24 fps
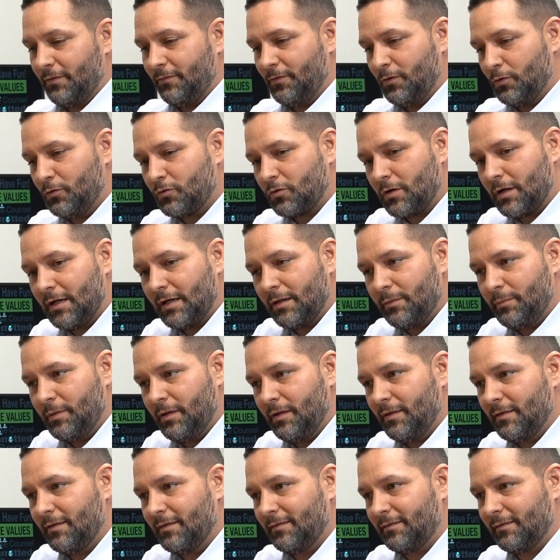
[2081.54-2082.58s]
But if you try to
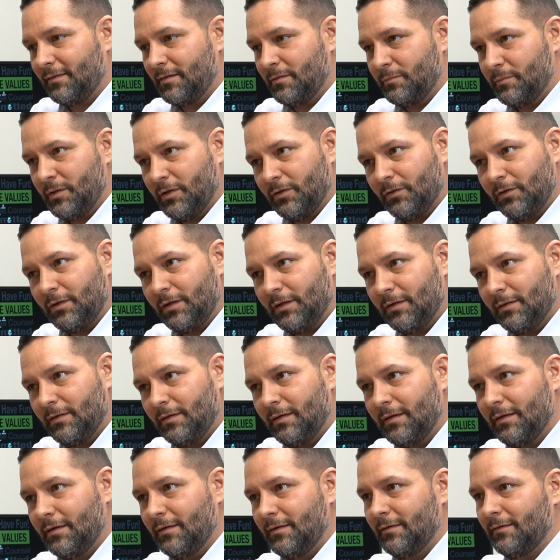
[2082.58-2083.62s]
be this
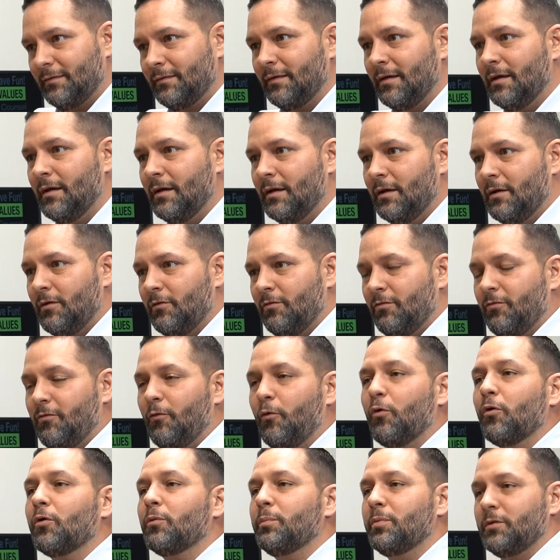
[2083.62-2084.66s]
chameleon that is
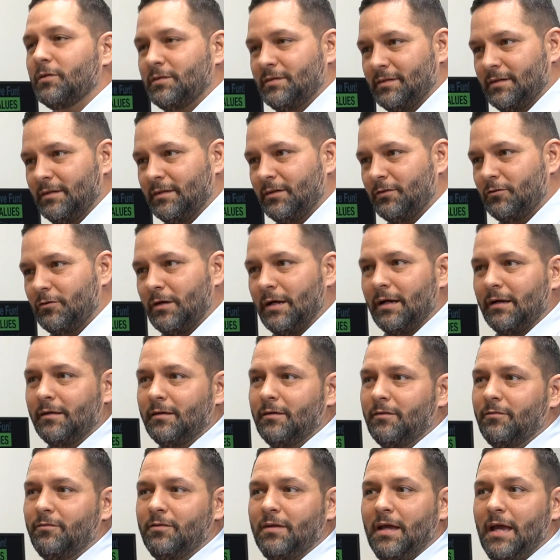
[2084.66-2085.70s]
4%
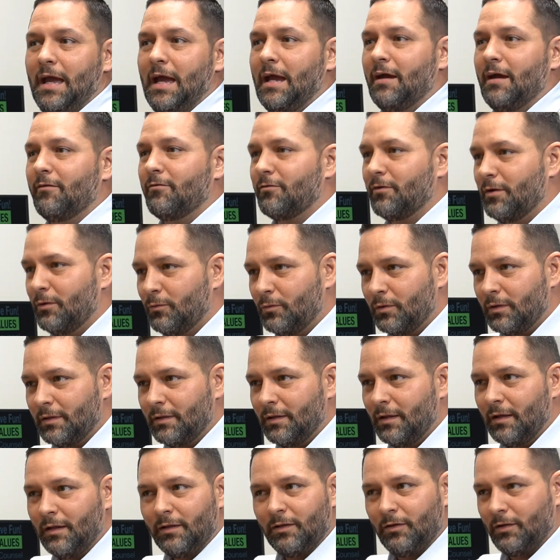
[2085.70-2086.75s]
attractive to
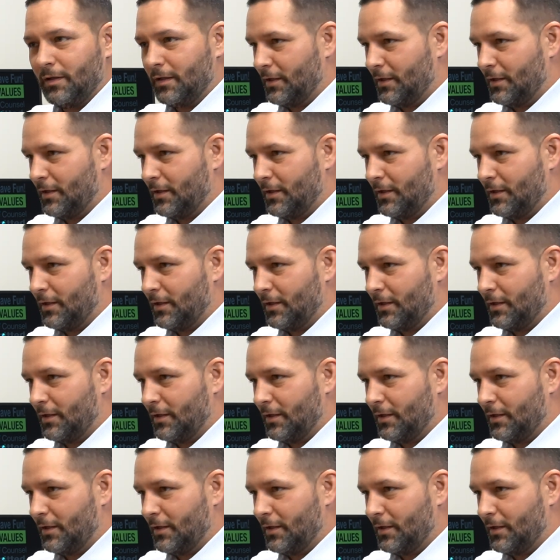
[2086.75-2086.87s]
everyone, you